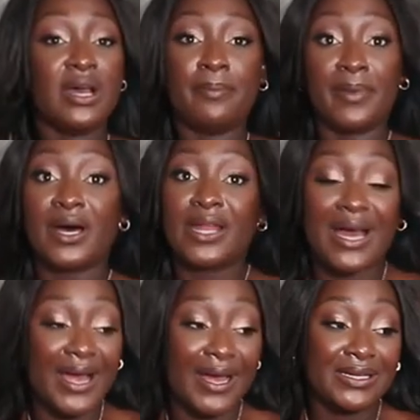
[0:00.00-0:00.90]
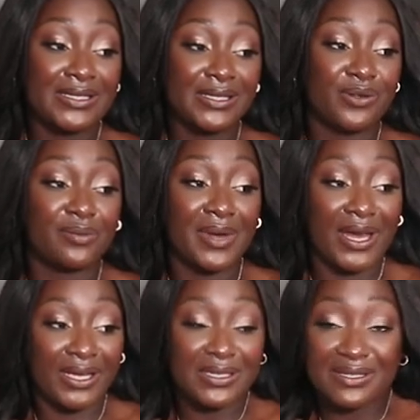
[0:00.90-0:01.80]
but I honestly don't
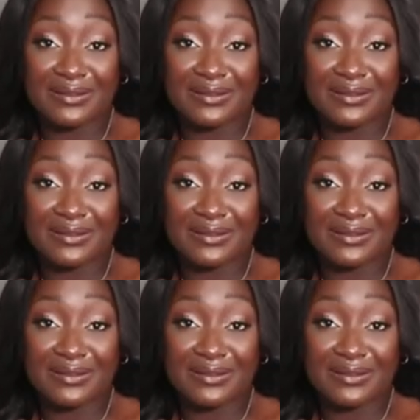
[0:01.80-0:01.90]
mind